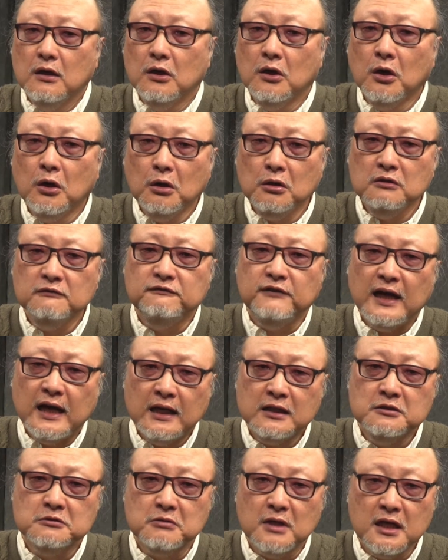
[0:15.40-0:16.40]
All
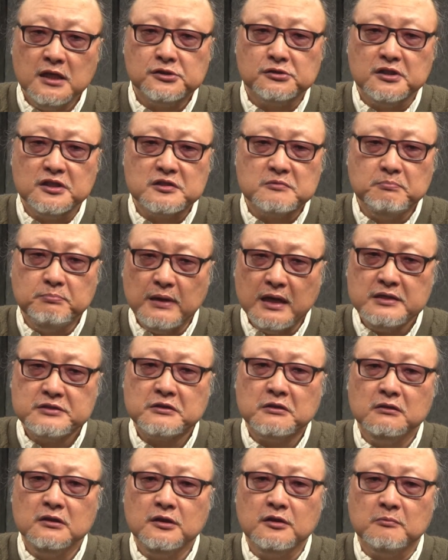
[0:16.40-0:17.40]
valuation is
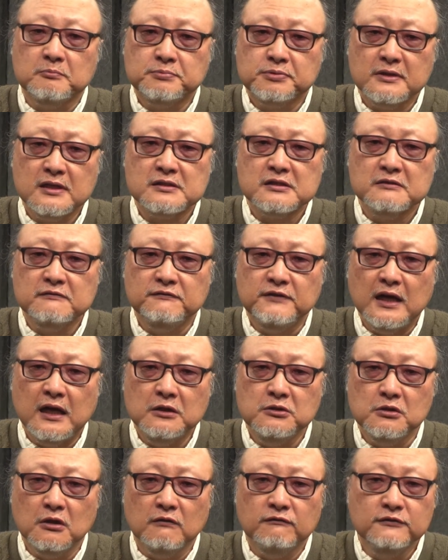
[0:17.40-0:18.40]
basically the present
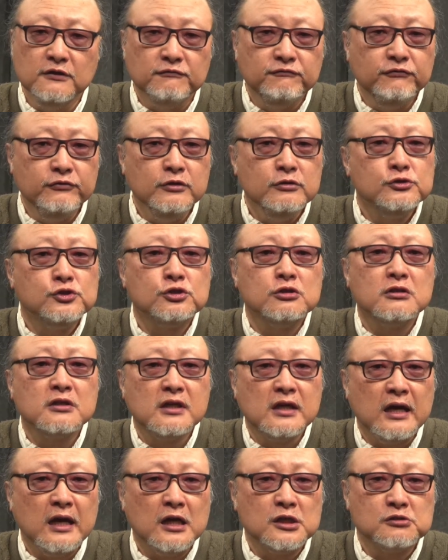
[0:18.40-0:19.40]
value of the future
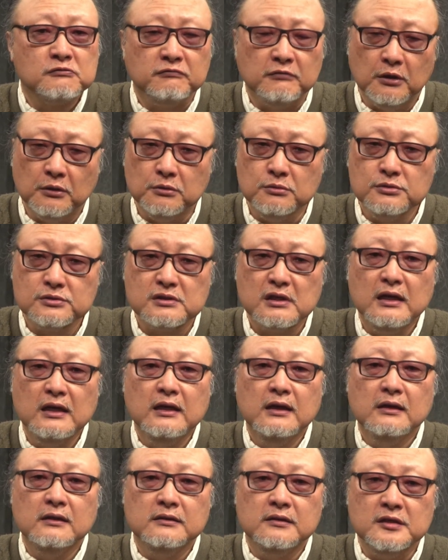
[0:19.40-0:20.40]
cash flows
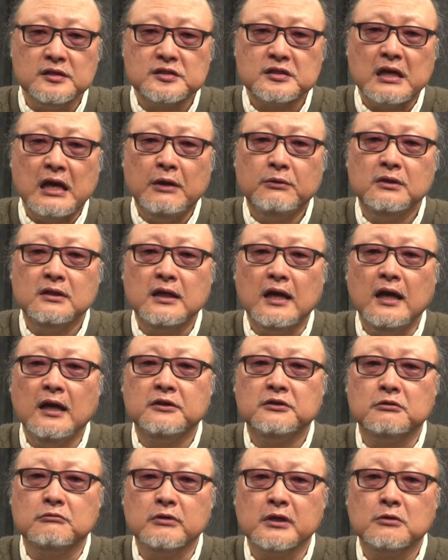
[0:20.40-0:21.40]
discounted
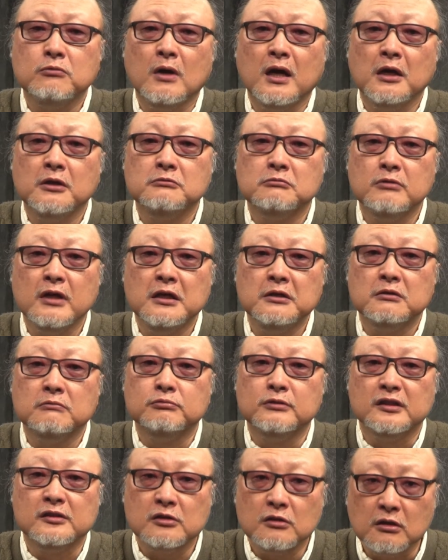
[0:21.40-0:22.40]
at the required rate
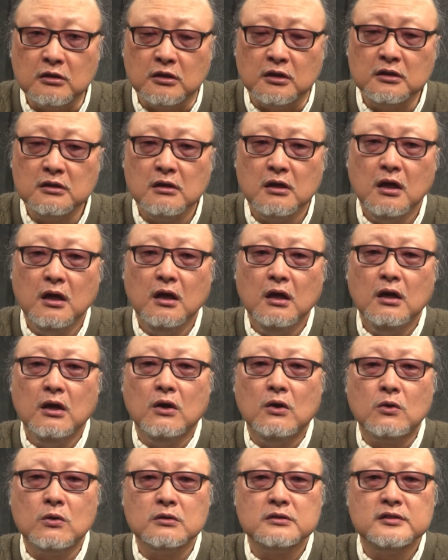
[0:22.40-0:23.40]
of return
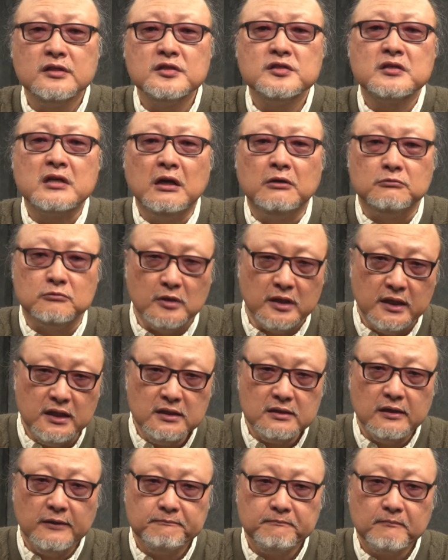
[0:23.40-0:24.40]
or discount rate,